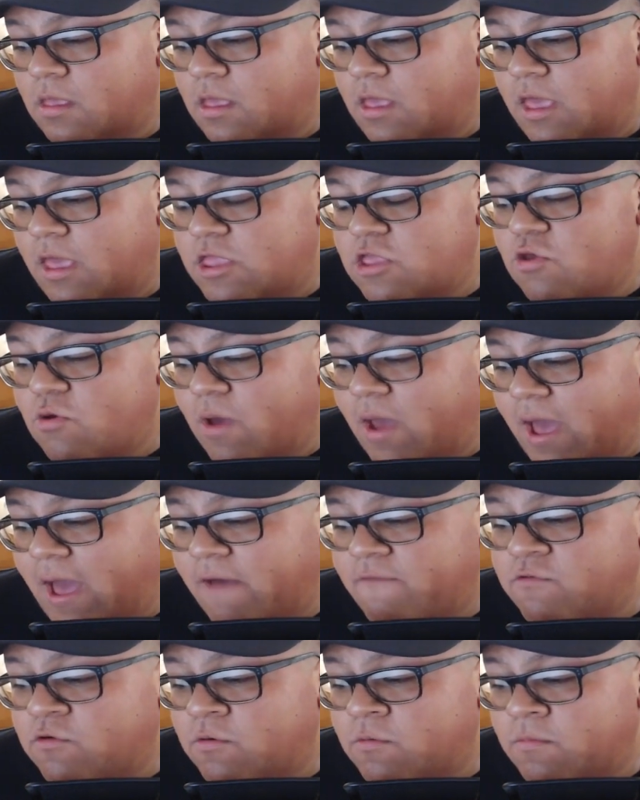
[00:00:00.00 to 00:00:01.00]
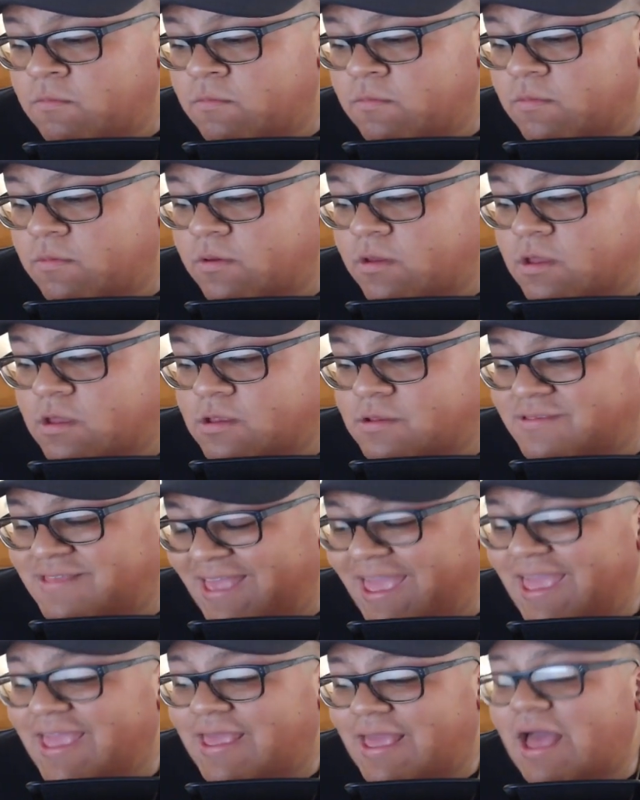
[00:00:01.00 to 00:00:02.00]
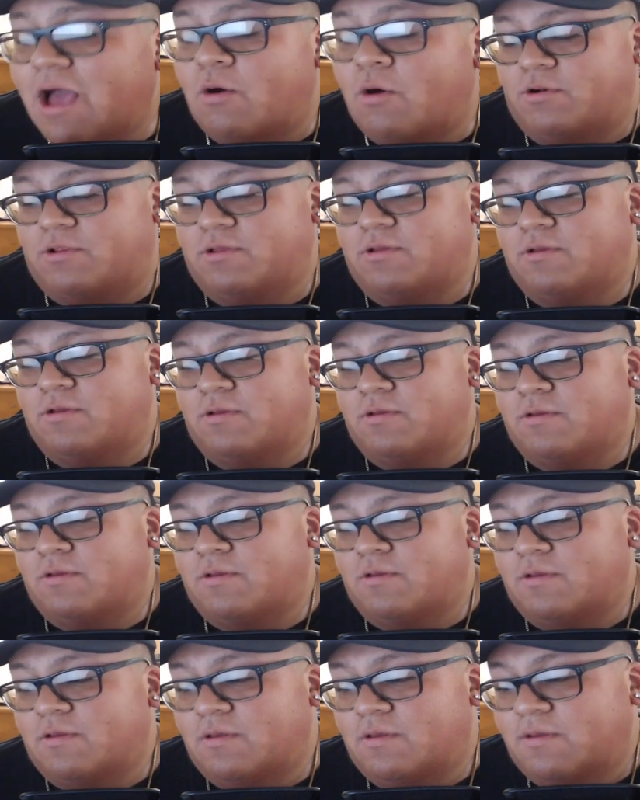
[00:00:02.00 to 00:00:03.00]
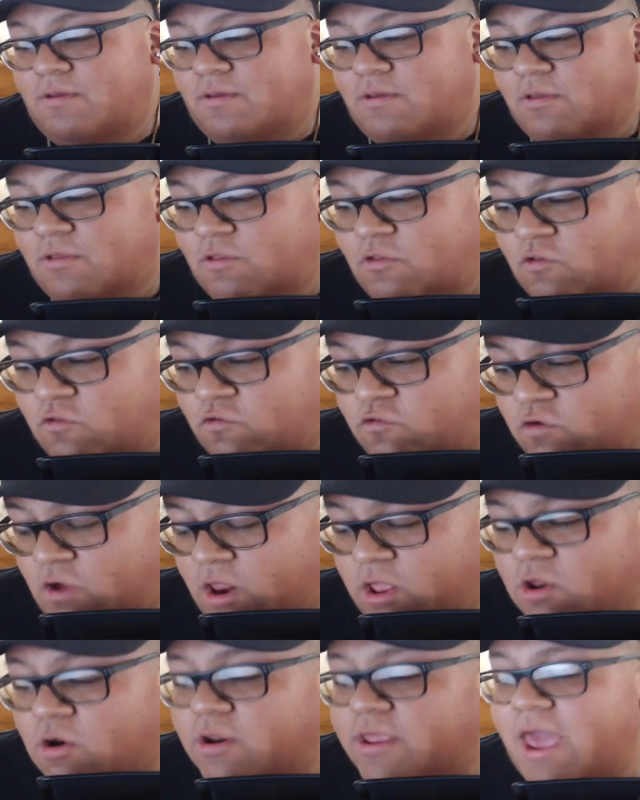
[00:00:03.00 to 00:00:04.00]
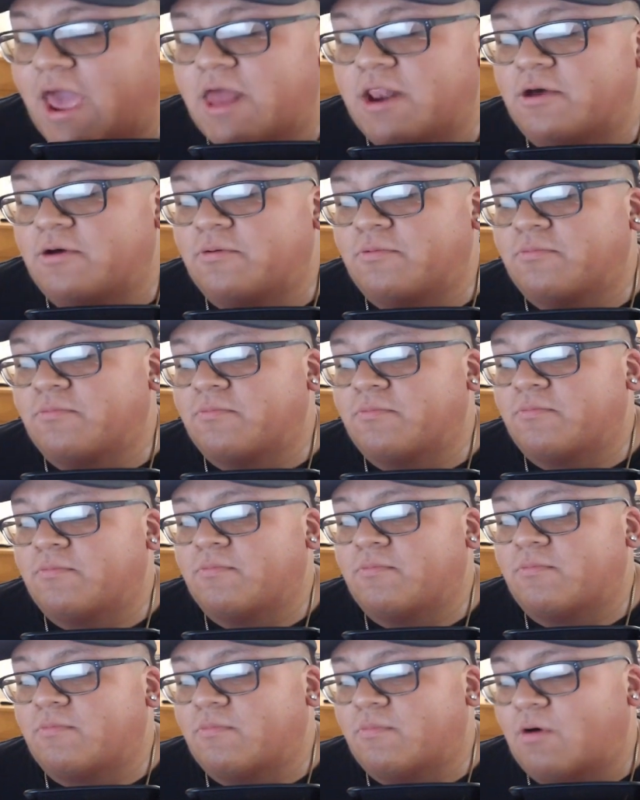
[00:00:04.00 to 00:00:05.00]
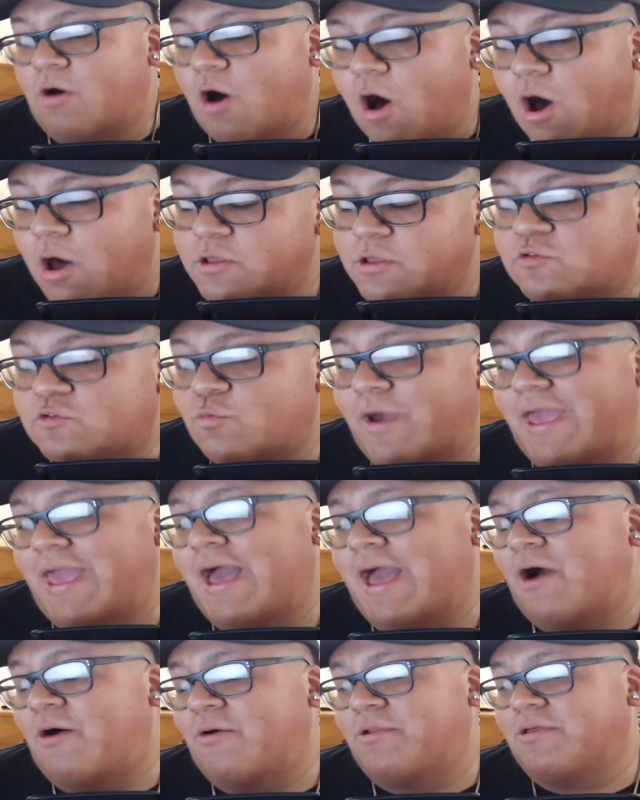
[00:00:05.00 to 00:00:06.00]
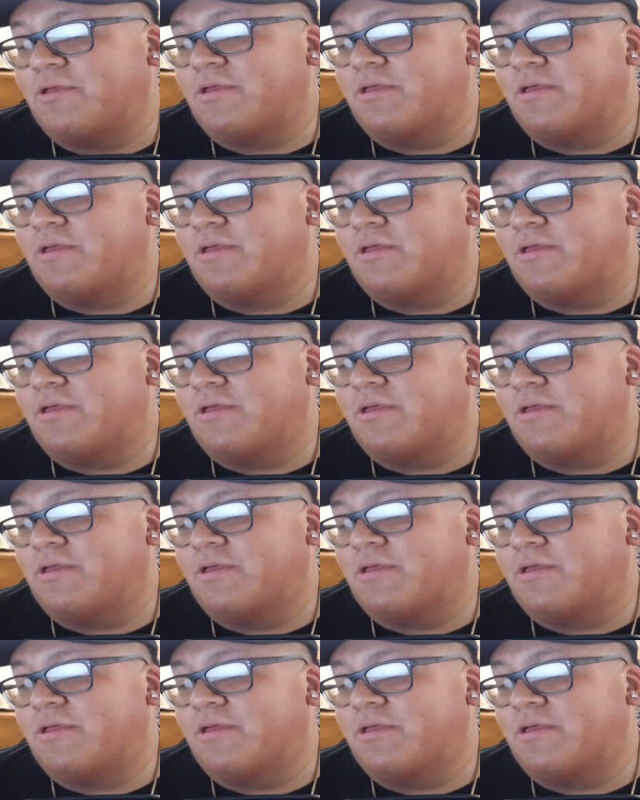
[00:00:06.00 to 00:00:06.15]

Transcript: And you have him take out Johnny Gargano on his way out.